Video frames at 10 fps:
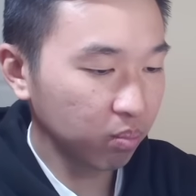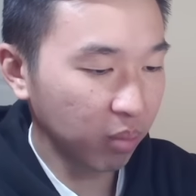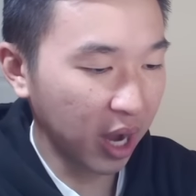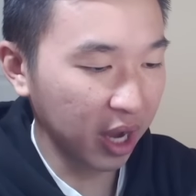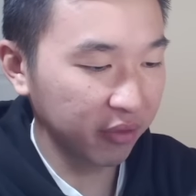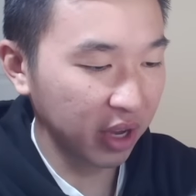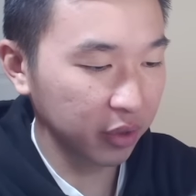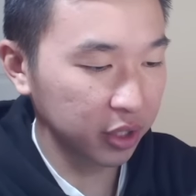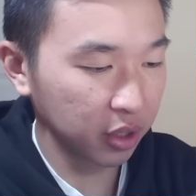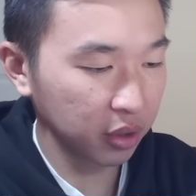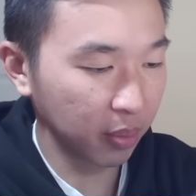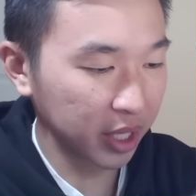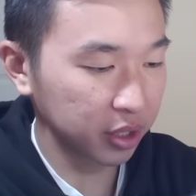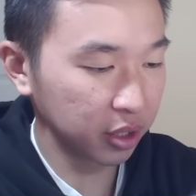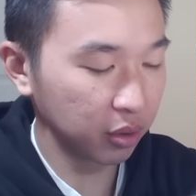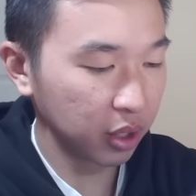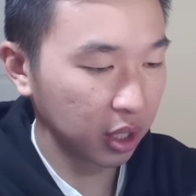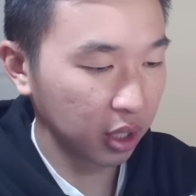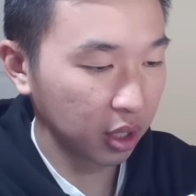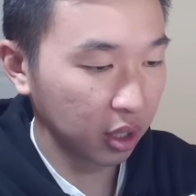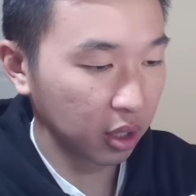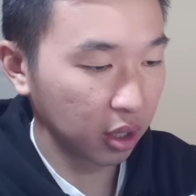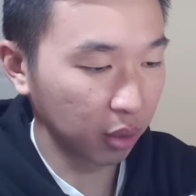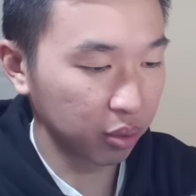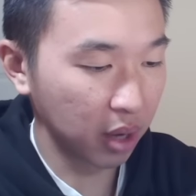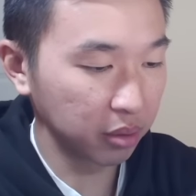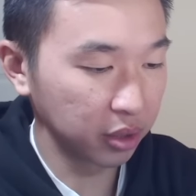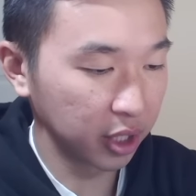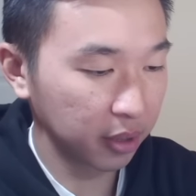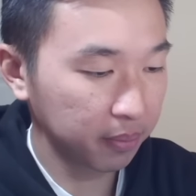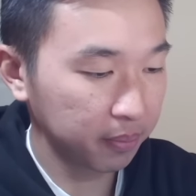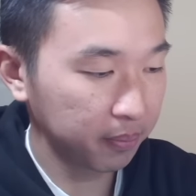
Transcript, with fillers: My favorite two, the best two, are probably